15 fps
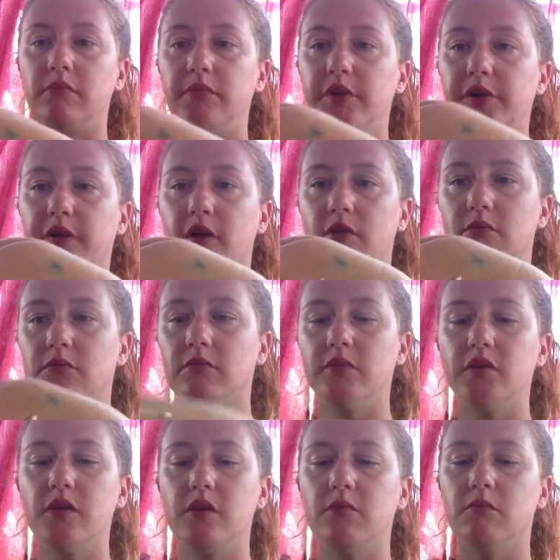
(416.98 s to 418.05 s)
There you go.
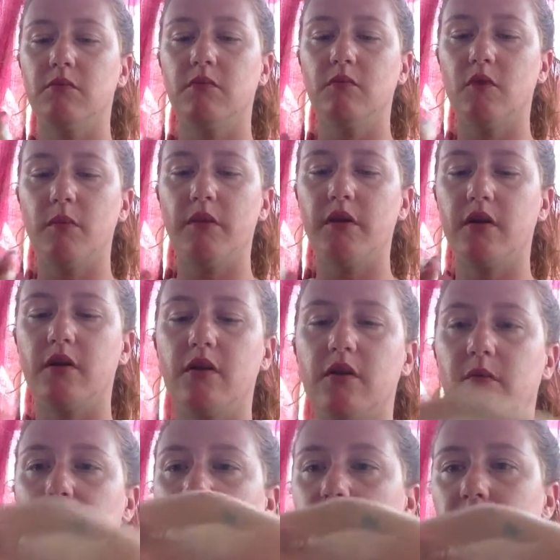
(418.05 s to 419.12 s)
See? Rub it in a
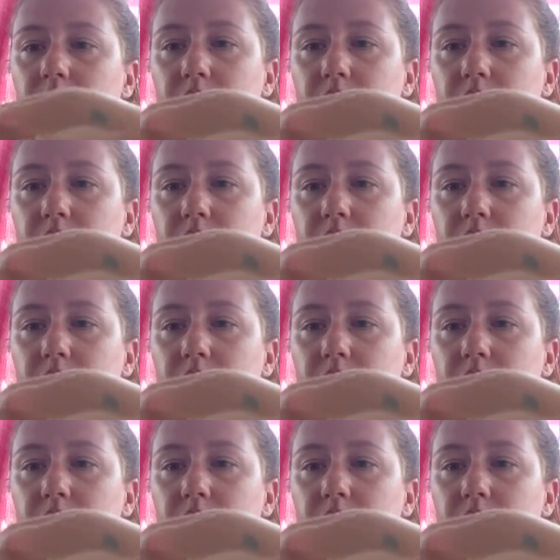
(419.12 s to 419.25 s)
little bit.